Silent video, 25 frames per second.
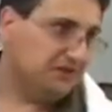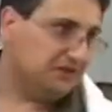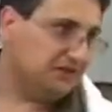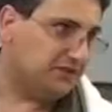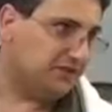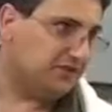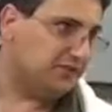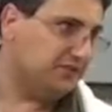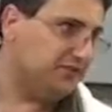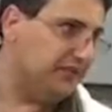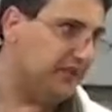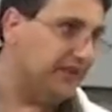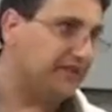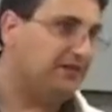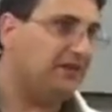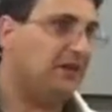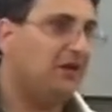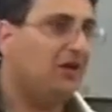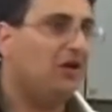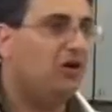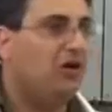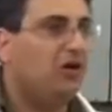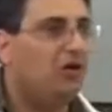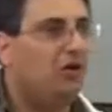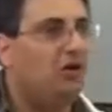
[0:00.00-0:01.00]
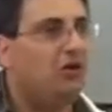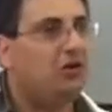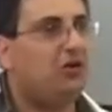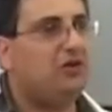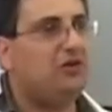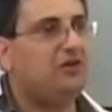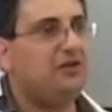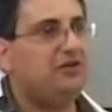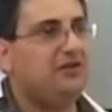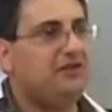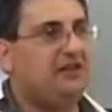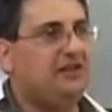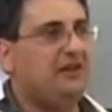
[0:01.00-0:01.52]
so that
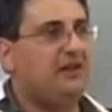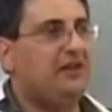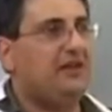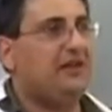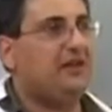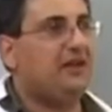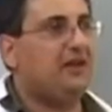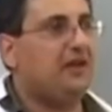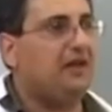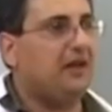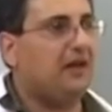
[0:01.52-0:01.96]
all the